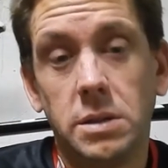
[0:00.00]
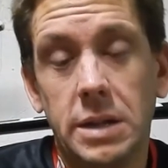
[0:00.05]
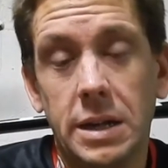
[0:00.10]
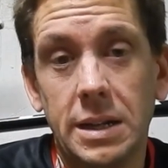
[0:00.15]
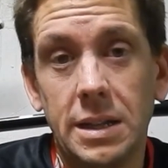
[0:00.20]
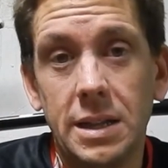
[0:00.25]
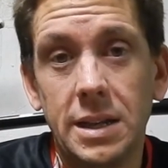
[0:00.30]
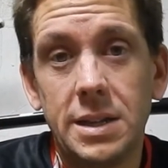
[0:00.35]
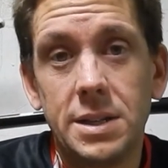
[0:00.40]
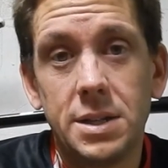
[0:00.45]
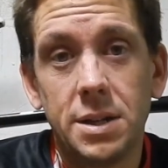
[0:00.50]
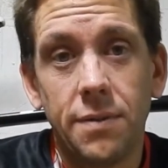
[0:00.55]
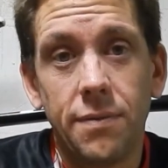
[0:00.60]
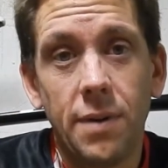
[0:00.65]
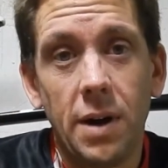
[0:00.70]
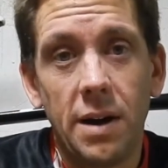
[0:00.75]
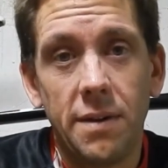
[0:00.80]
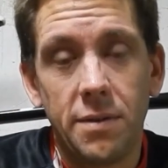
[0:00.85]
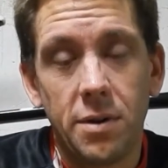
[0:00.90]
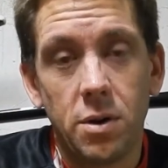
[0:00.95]
at least a
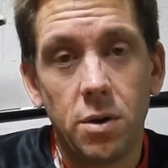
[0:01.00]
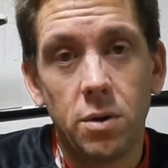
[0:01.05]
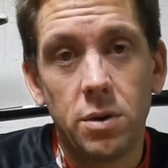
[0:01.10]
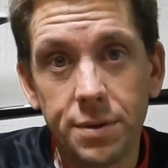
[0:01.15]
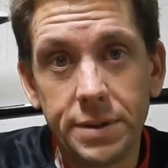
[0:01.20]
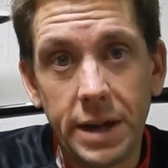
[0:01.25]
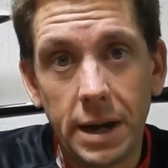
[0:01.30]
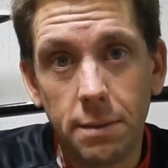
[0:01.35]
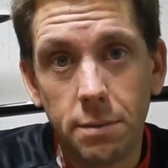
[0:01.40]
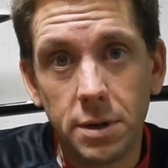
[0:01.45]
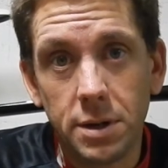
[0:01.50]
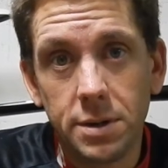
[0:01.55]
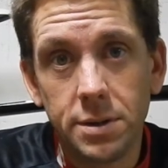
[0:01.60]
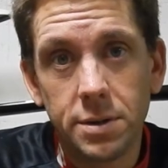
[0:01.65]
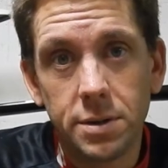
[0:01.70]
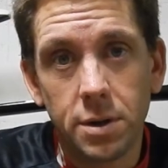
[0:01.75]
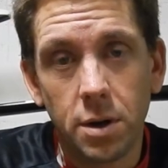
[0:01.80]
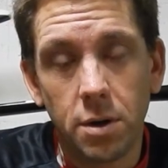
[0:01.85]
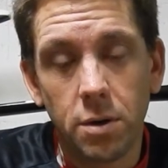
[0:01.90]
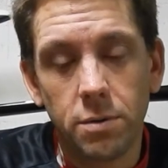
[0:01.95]
5-year-old tablet.
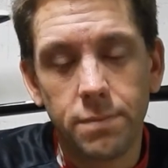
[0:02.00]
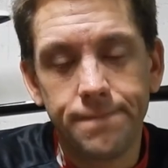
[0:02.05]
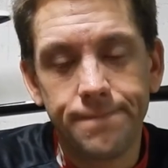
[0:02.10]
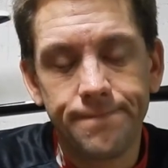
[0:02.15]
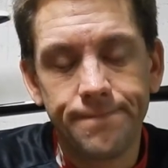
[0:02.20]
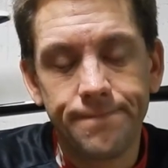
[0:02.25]
So,